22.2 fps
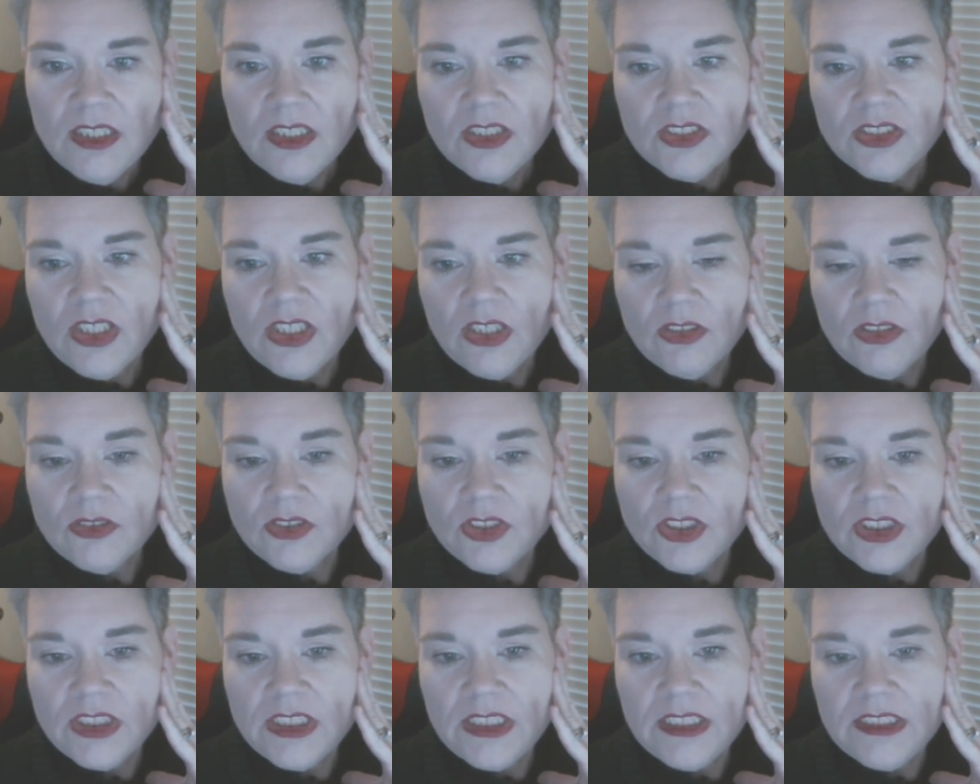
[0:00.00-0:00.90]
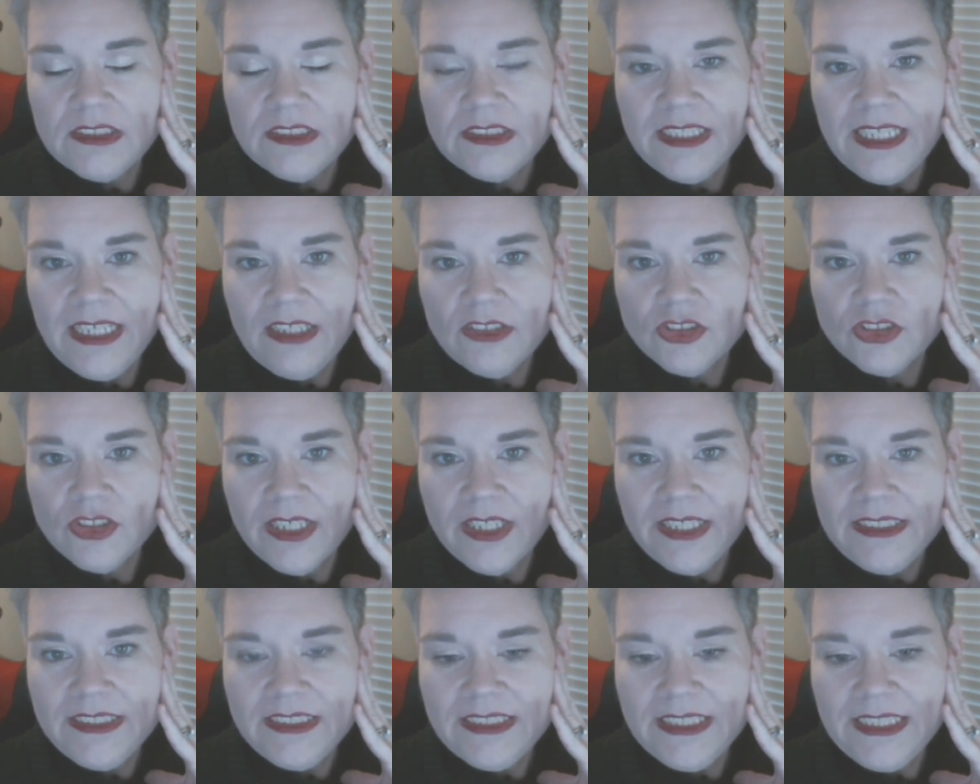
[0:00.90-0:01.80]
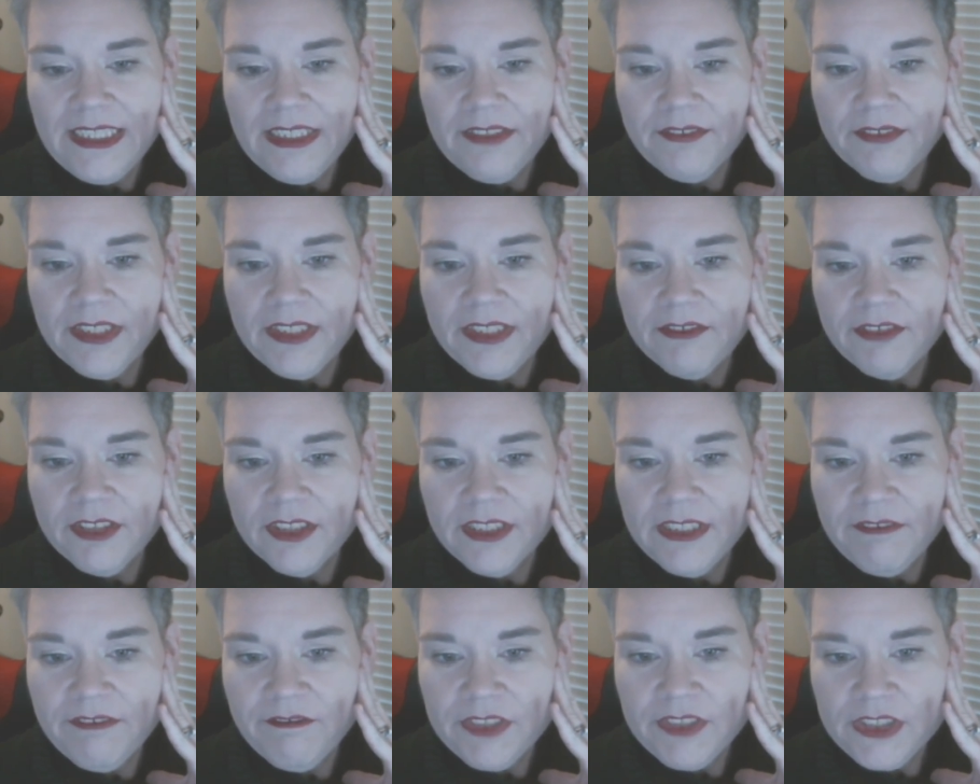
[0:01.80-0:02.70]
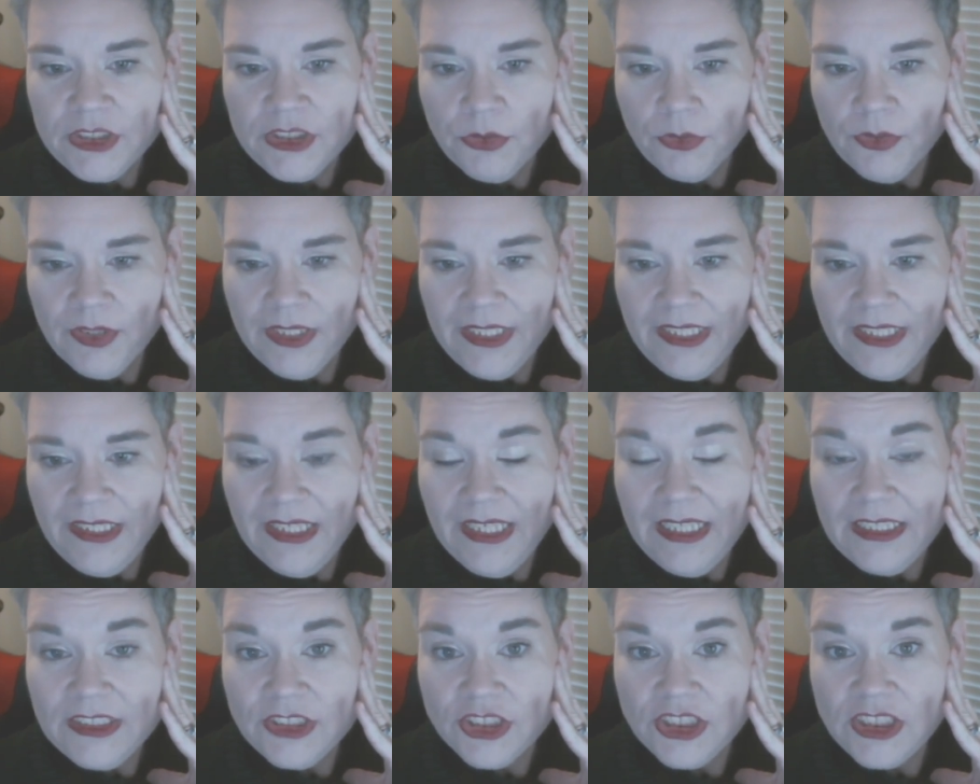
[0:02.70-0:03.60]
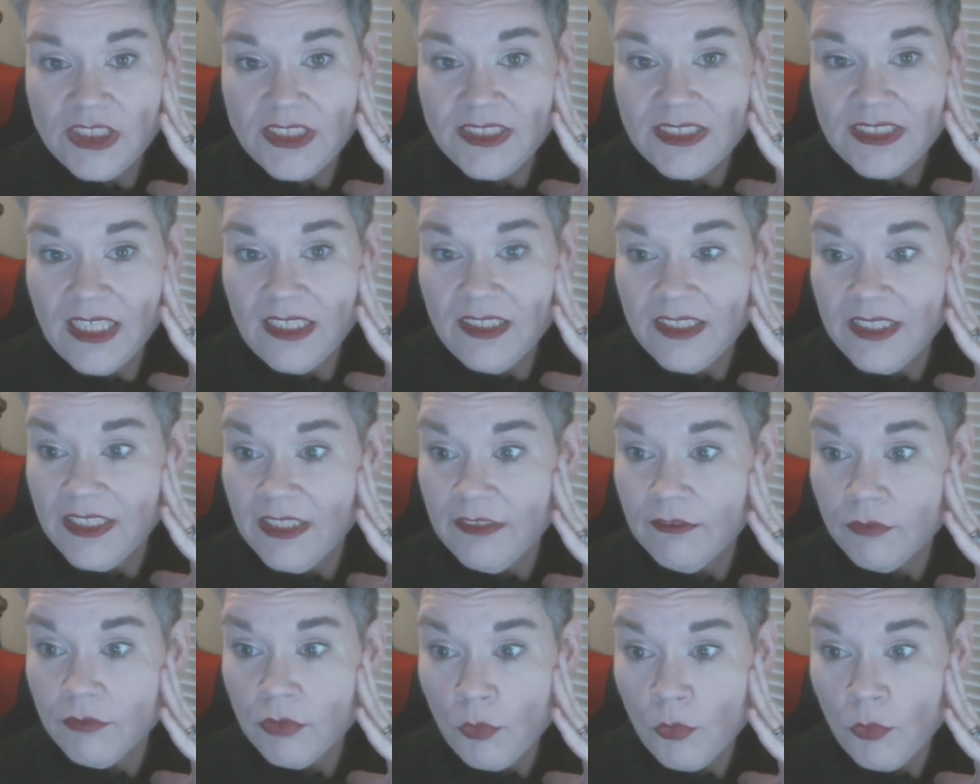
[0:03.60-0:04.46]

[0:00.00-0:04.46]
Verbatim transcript: So she's now trying to get rid of her inventory and she's selling it for